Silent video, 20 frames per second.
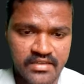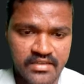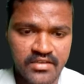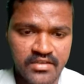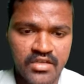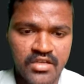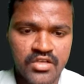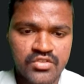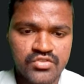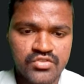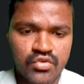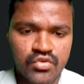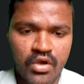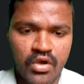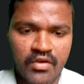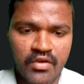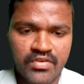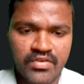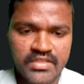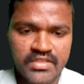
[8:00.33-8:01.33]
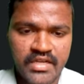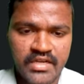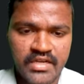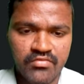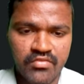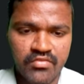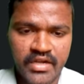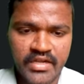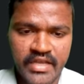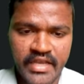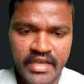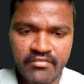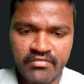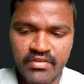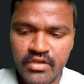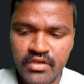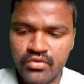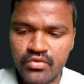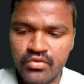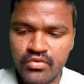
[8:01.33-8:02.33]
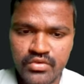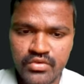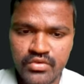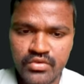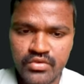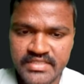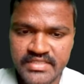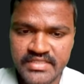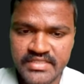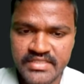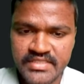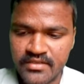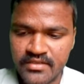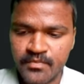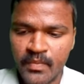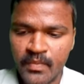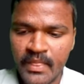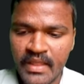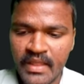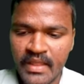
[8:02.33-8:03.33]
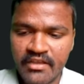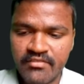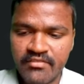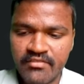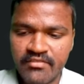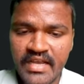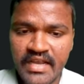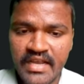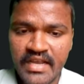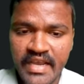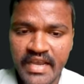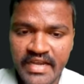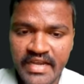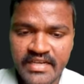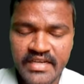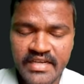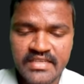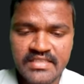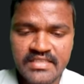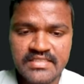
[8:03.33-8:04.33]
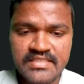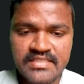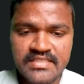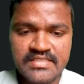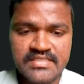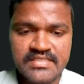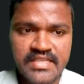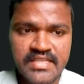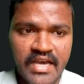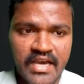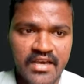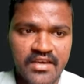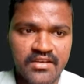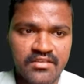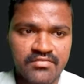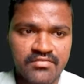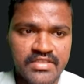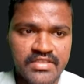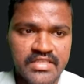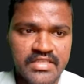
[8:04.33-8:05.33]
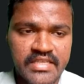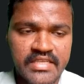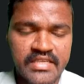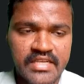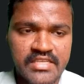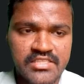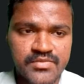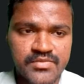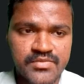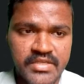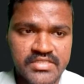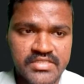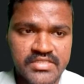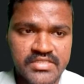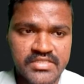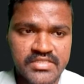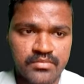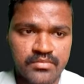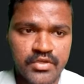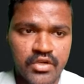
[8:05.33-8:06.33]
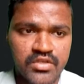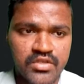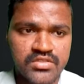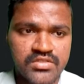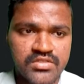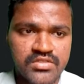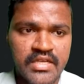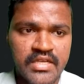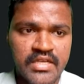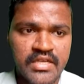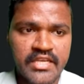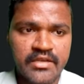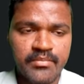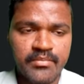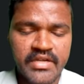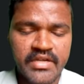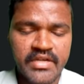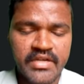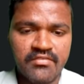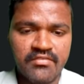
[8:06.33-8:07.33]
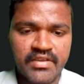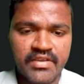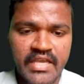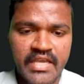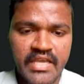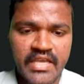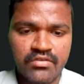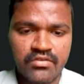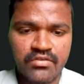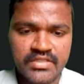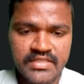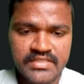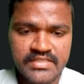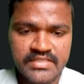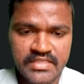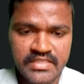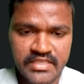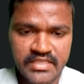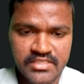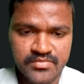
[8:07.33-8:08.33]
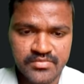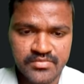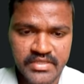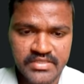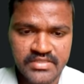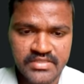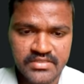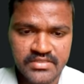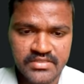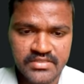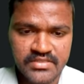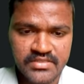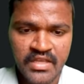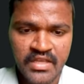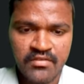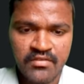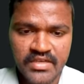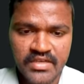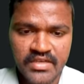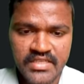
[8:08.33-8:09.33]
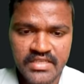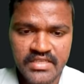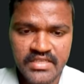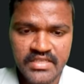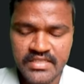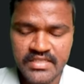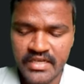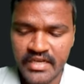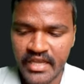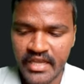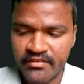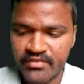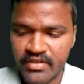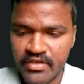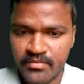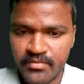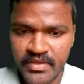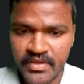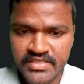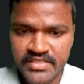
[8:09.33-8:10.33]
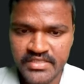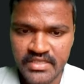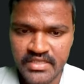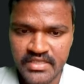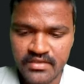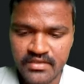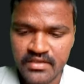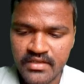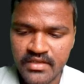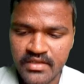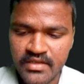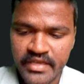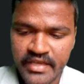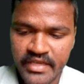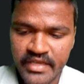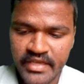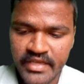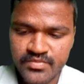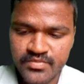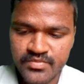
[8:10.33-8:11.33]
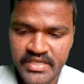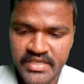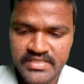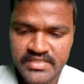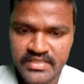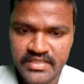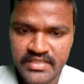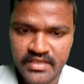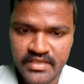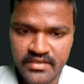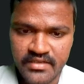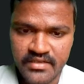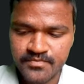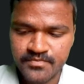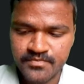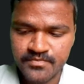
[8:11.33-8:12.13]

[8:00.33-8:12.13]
here. So after that, what I will do is that I will concatenate this star with inner spaces, because middle we have these spaces. For that reason, I will mention a space here